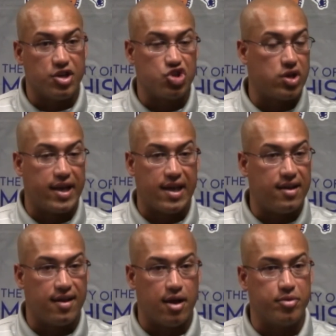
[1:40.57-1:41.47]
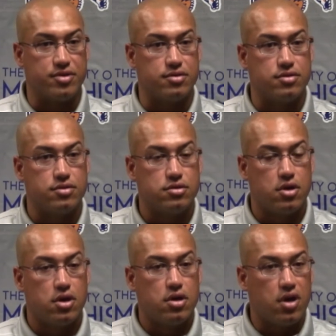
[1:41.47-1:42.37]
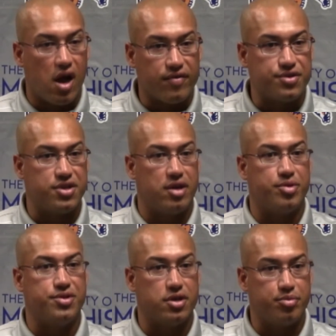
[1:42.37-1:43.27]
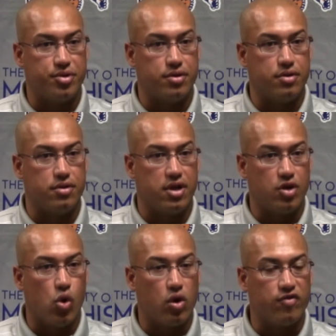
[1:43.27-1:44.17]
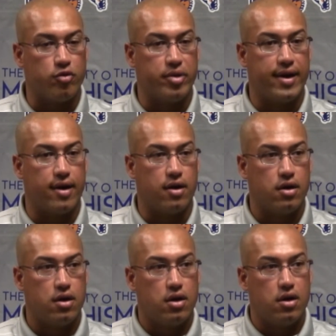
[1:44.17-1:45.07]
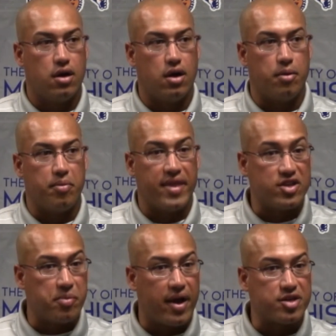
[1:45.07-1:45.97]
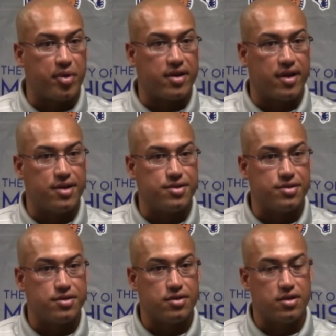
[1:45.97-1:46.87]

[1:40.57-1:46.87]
just like any time, is conference championship and going on from there. That's my expectations.